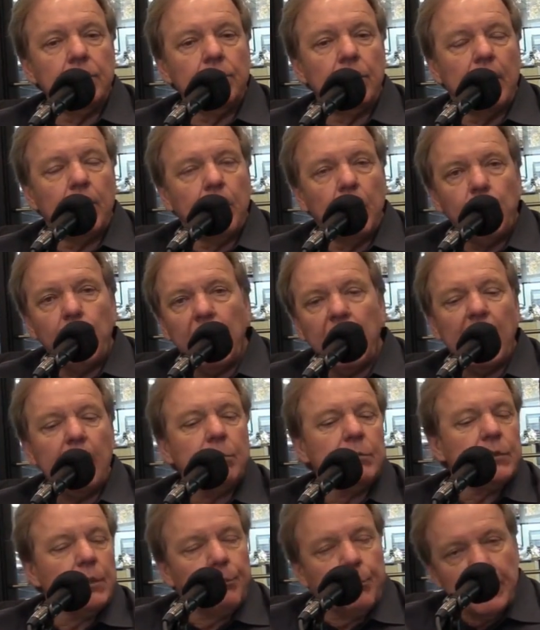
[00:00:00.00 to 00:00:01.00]
But we were
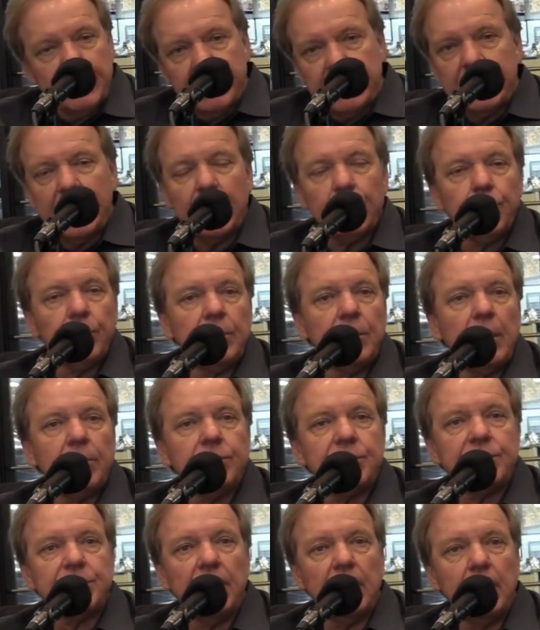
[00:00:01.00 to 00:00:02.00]
able to put together
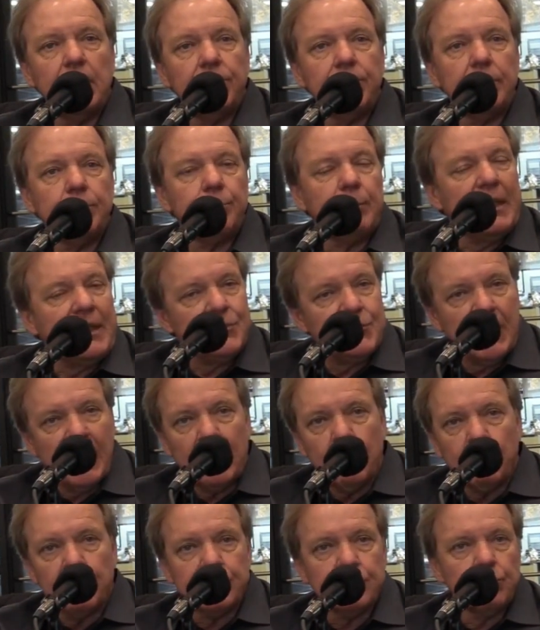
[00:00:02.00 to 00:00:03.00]
enough stuff, and
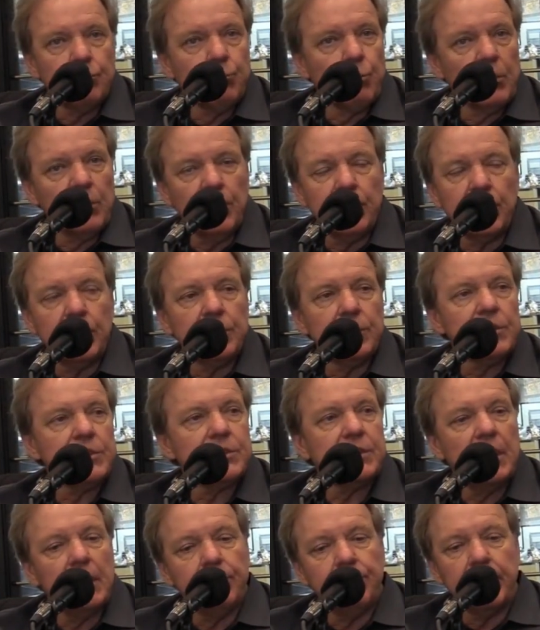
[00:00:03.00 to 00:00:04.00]
B.J. was really good to
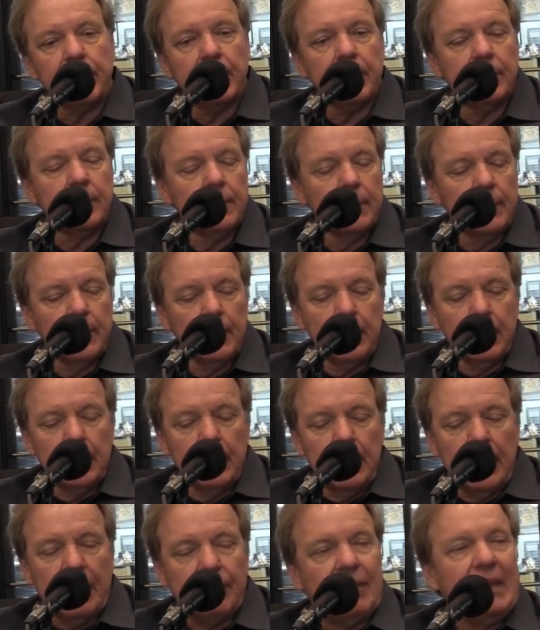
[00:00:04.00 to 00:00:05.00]
Stefan. And
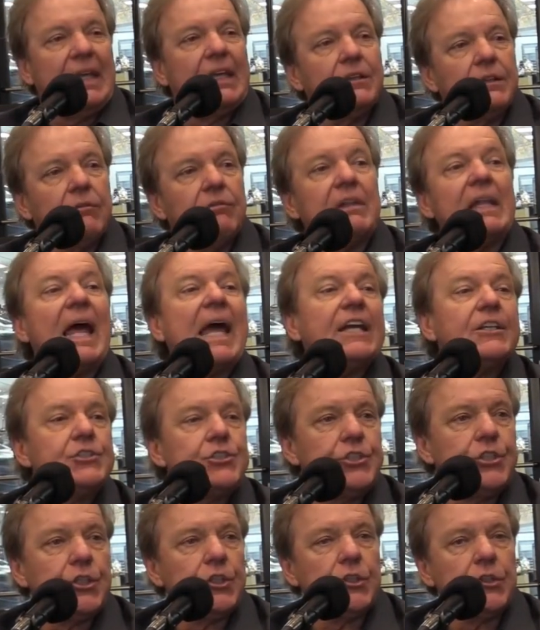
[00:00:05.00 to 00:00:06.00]
at the end of
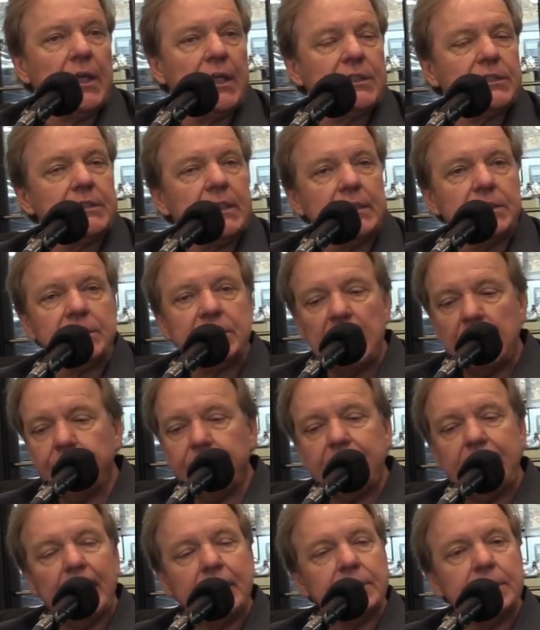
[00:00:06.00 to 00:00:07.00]
last year, I said,
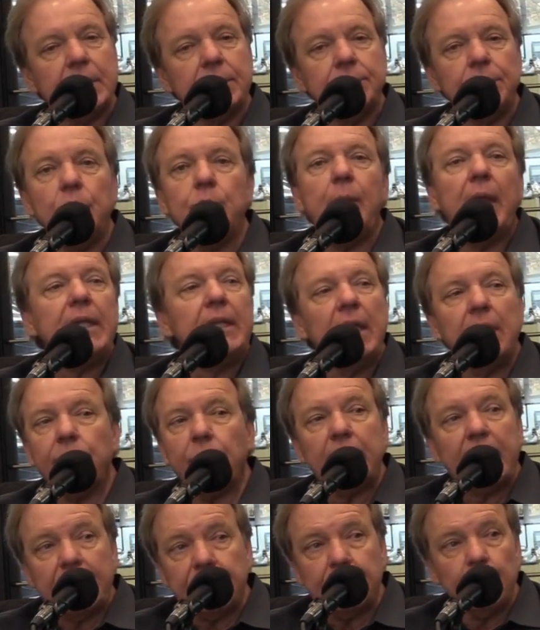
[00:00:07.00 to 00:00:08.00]
Stefan, I said, you may
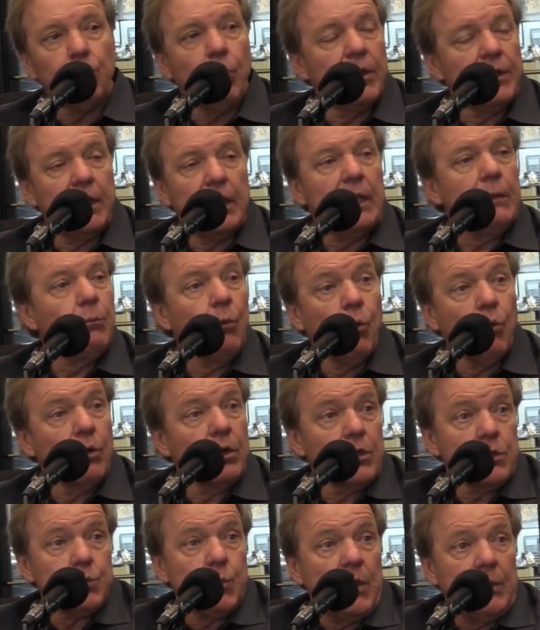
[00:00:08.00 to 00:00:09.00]
never get to run
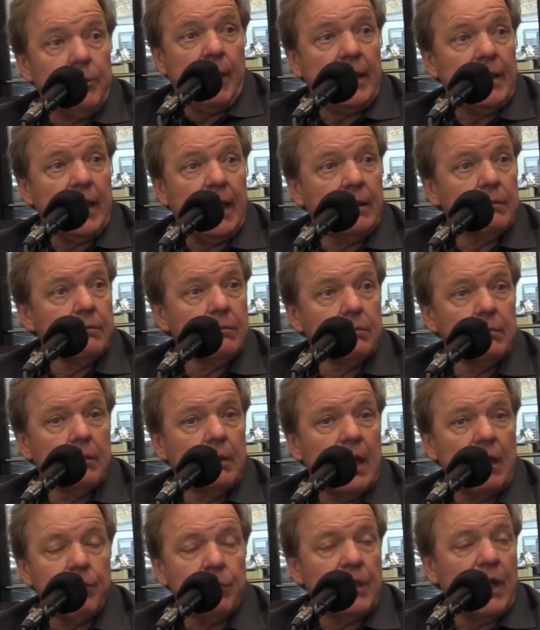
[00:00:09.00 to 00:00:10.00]
anymore because may not
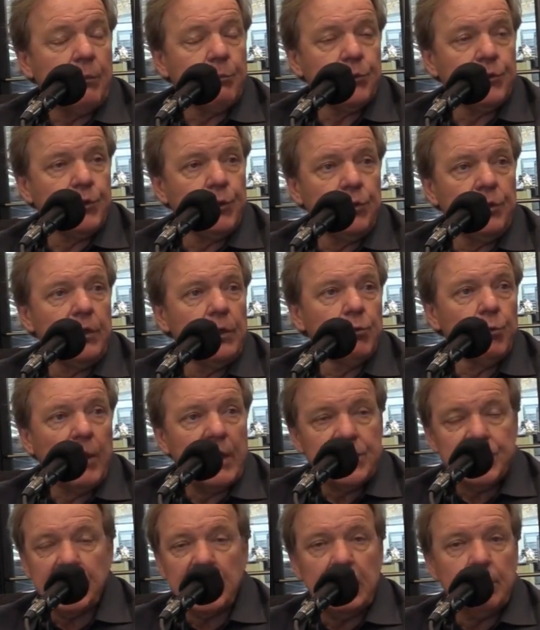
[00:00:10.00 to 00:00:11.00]
have an opportunity to
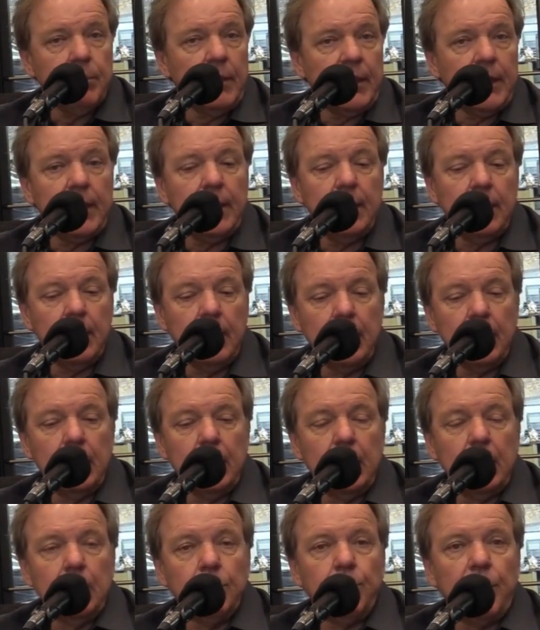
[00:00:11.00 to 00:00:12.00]
raise any money.
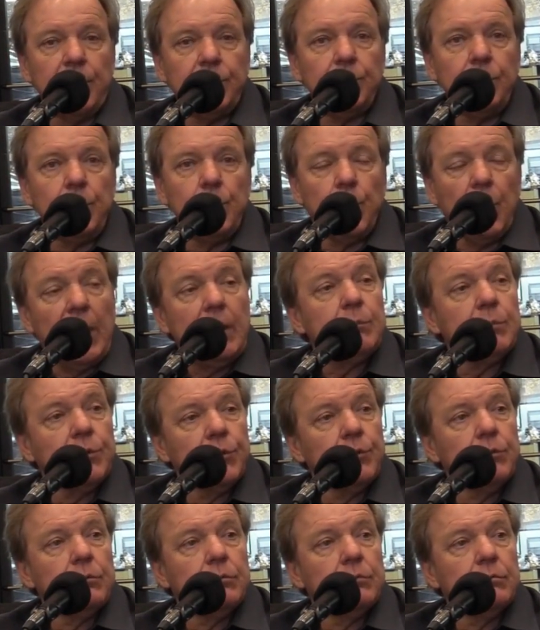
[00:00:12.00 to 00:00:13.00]
But you were
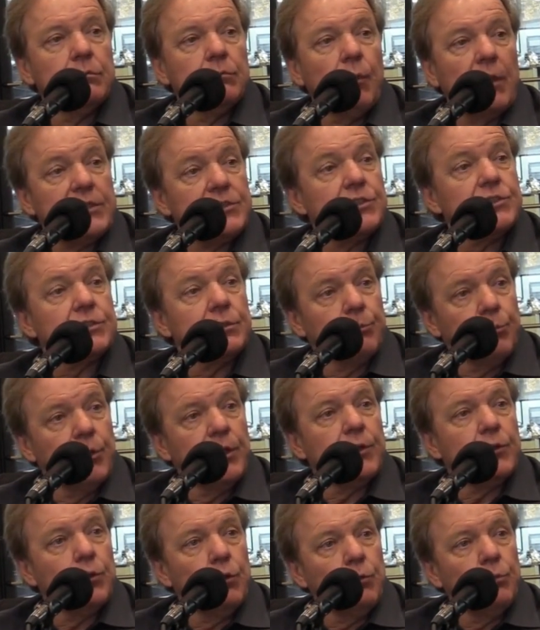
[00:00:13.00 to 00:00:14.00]
able to race at some
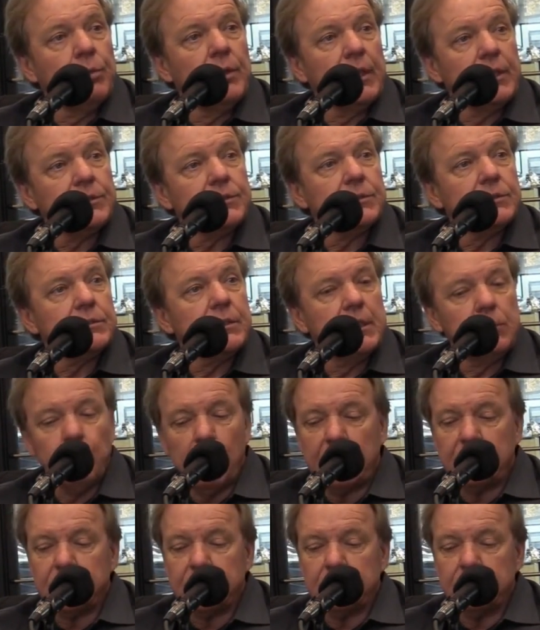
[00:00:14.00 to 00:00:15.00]
pretty cool places. He
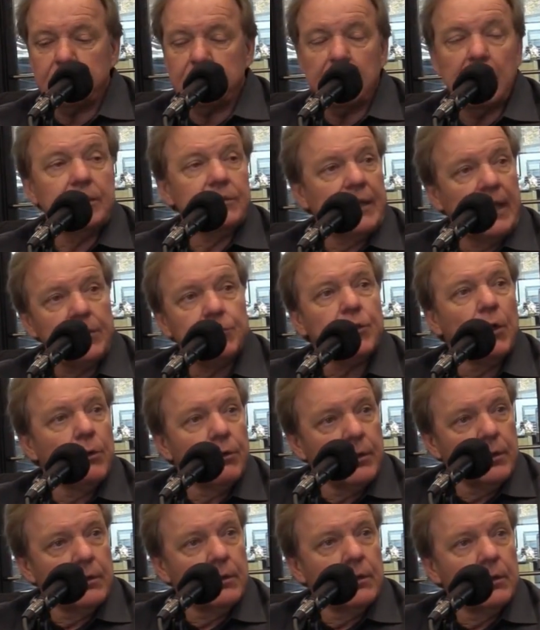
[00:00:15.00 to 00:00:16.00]
raced at
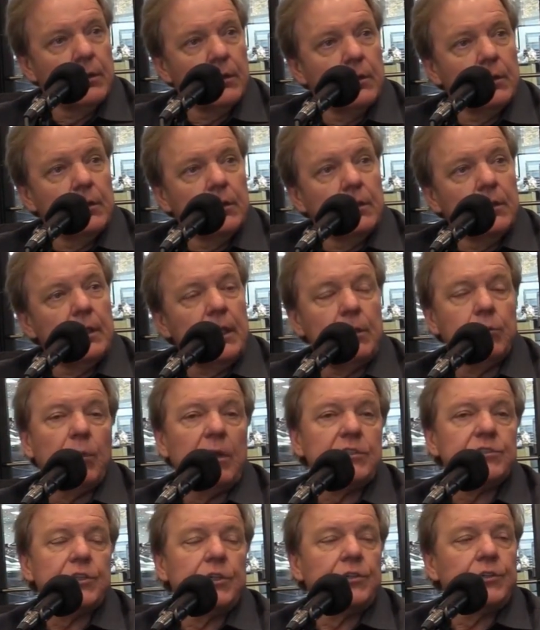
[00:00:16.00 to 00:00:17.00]
Daytona. He
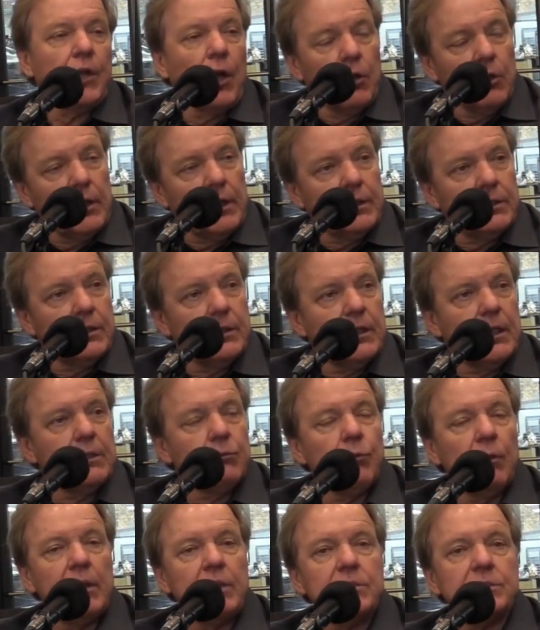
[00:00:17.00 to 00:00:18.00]
raced at Darlington.
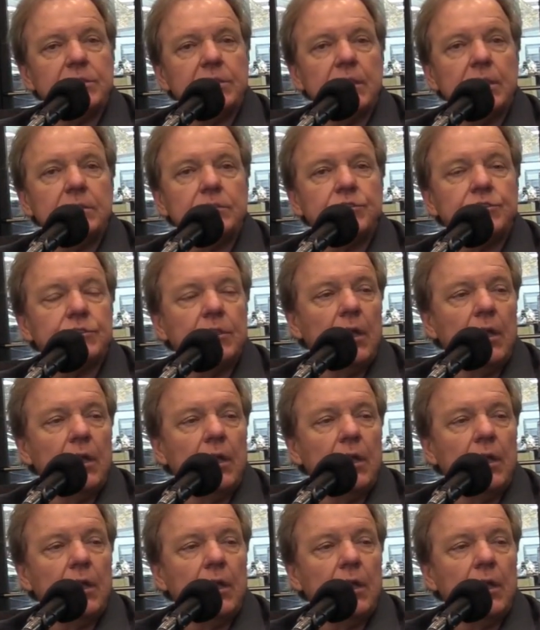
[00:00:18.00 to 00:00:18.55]
He raced at